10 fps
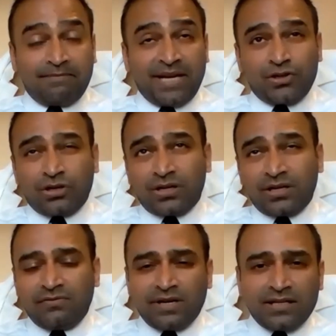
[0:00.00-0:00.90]

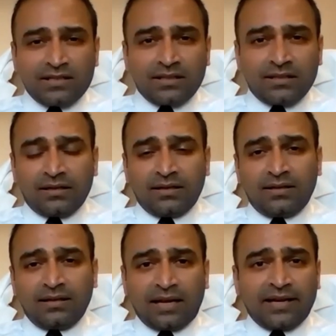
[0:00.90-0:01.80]
major events in
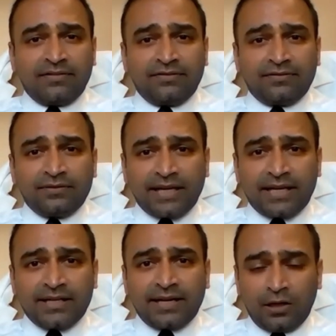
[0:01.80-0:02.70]
the life
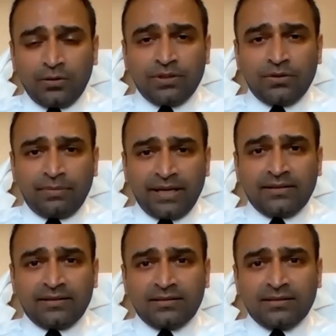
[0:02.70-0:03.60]
that helped you
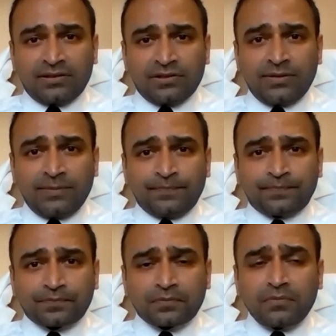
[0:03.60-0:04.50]
make this decision?
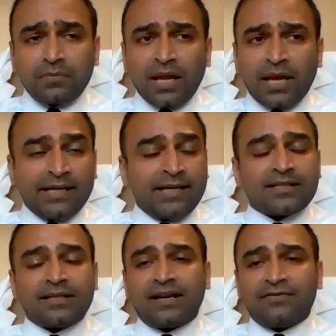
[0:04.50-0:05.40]
And it
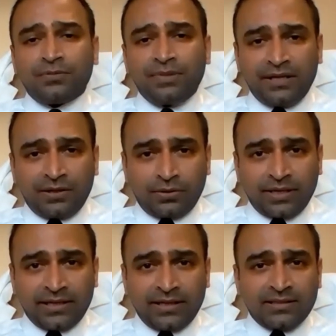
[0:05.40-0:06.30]
doesn't have to be
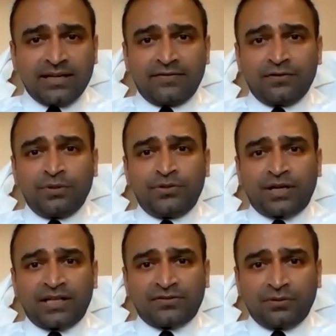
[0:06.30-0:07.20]
heroic. It doesn't have to be
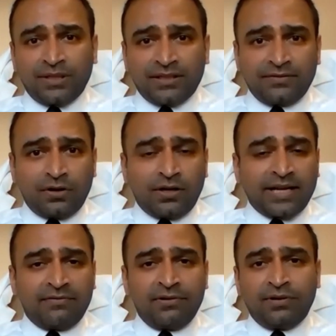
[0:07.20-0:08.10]
transformative. Not
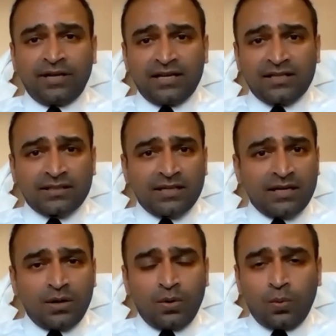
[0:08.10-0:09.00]
everyone has
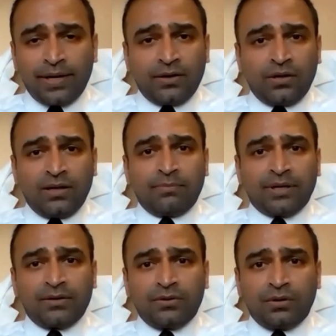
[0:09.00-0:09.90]
won an
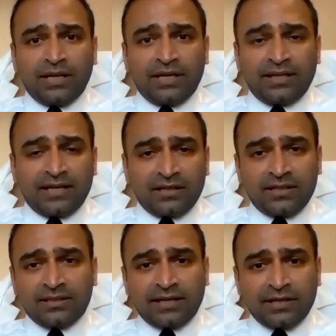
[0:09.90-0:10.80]
Olympic gold and then
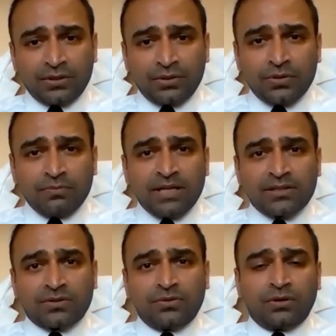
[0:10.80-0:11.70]
decided to go to
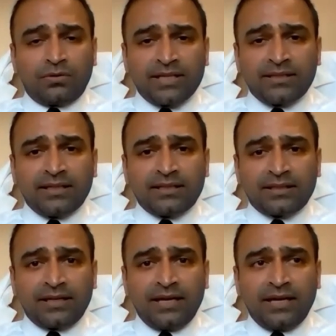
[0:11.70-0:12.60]
med school or
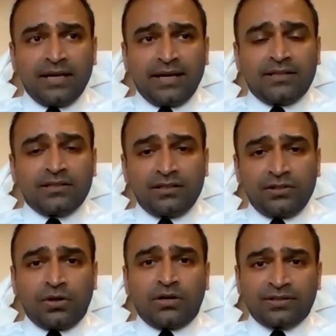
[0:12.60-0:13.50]
residency. It's
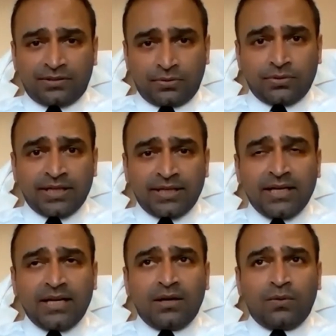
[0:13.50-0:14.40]
your story.
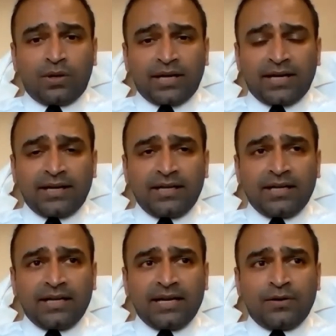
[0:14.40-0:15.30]
What I
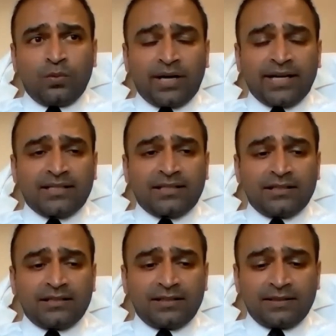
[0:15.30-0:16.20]
advise
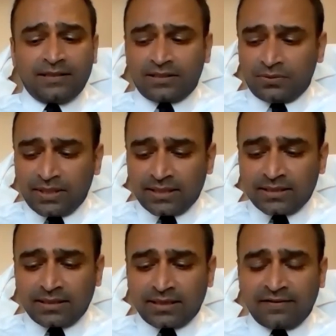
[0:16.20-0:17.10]

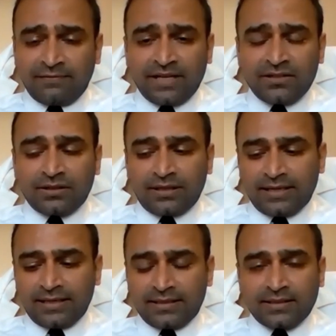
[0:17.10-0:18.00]
students that I've
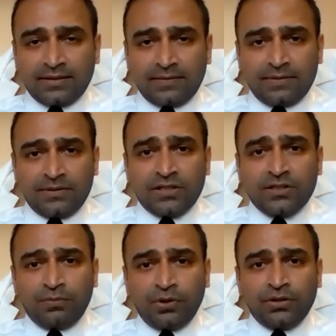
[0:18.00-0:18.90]
mentored is
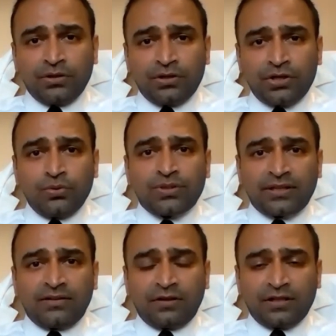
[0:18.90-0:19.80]
just put your true
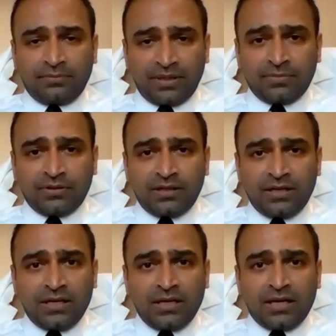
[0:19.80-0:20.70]
self on the paper.